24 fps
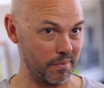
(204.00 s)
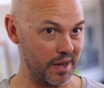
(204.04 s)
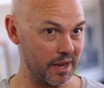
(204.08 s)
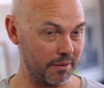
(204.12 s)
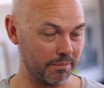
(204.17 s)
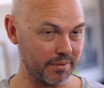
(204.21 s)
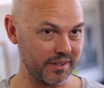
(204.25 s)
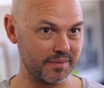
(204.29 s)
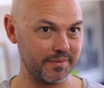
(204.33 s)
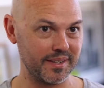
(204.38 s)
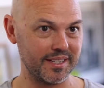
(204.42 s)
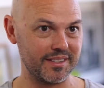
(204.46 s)
our
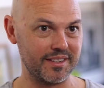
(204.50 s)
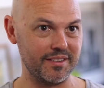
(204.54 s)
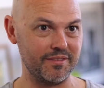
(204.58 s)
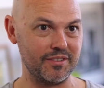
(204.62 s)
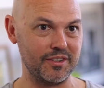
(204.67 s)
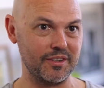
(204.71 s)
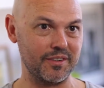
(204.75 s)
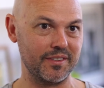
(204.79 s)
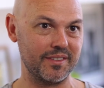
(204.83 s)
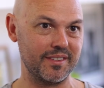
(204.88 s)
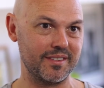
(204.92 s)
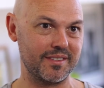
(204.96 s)
perspective
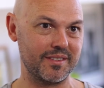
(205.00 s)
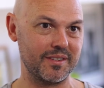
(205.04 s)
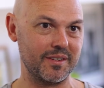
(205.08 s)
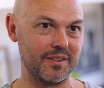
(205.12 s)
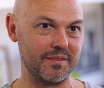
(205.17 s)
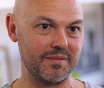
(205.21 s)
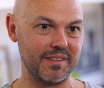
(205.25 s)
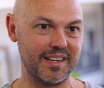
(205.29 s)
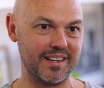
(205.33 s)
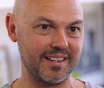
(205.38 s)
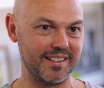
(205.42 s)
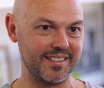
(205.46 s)
during this
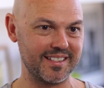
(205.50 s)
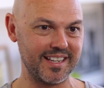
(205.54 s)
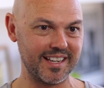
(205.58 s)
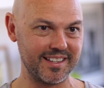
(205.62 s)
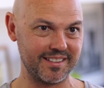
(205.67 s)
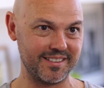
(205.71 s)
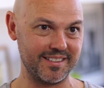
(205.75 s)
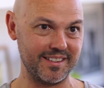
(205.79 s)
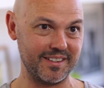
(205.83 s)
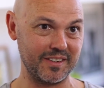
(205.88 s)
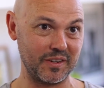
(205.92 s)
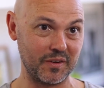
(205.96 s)
time, the
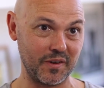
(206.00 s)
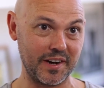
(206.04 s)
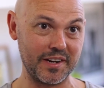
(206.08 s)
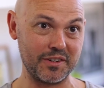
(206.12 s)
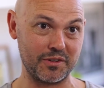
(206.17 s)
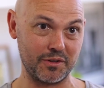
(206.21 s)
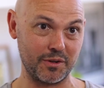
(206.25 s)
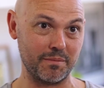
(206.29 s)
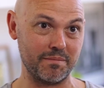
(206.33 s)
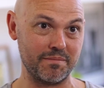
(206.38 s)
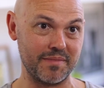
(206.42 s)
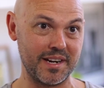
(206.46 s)
architect did a great
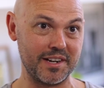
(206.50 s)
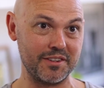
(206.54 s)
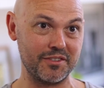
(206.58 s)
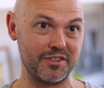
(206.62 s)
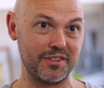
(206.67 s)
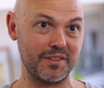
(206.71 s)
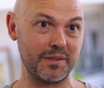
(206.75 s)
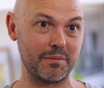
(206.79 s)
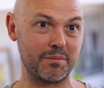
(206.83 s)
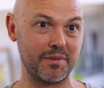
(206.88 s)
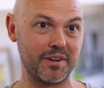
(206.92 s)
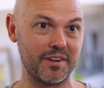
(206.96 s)
job
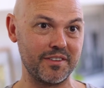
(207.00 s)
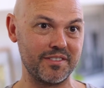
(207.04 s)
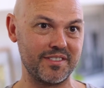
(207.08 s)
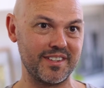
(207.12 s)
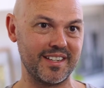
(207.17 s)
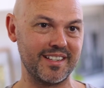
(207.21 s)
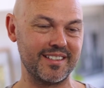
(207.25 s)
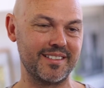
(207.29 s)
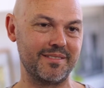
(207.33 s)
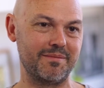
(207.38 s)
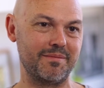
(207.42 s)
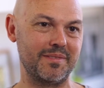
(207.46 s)
managing the
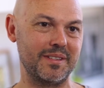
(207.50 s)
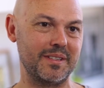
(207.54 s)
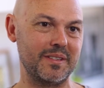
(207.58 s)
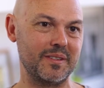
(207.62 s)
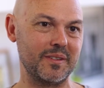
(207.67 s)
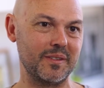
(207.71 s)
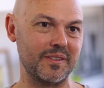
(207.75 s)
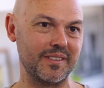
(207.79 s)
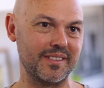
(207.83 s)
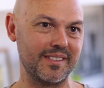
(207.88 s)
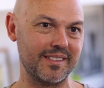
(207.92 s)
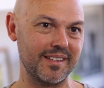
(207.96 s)
project,
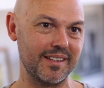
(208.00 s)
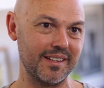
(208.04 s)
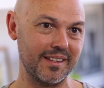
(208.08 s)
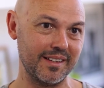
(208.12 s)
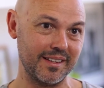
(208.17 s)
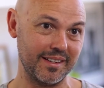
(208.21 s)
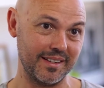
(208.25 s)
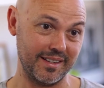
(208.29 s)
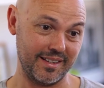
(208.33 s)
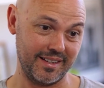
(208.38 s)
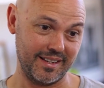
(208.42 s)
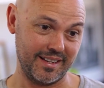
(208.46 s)
because
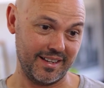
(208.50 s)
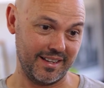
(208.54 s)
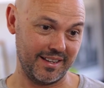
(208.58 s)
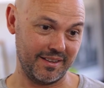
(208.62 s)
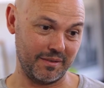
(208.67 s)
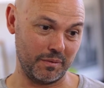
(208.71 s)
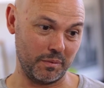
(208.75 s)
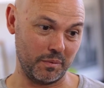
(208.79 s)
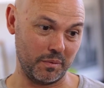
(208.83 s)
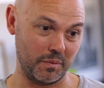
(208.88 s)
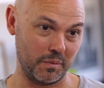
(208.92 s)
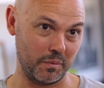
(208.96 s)

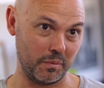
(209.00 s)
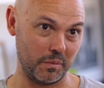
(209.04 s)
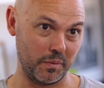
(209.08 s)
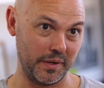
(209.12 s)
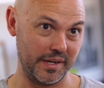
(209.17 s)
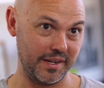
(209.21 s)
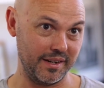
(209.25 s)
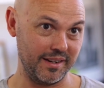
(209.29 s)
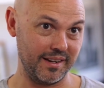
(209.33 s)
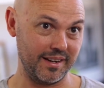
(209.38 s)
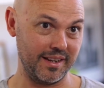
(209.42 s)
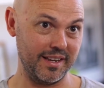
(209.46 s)
we
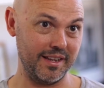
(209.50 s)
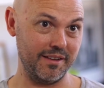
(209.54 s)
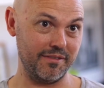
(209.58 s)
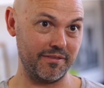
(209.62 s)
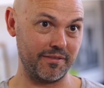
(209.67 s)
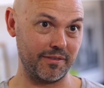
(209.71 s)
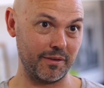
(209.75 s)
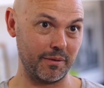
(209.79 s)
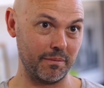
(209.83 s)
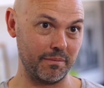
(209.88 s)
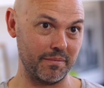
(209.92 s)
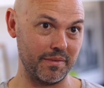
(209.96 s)
didn't hear
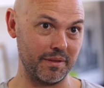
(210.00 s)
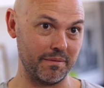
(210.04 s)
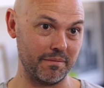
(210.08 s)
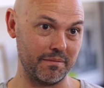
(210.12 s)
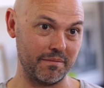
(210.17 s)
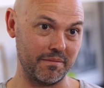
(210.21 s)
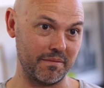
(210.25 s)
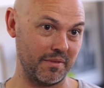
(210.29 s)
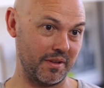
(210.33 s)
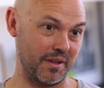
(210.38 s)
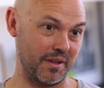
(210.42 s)
from them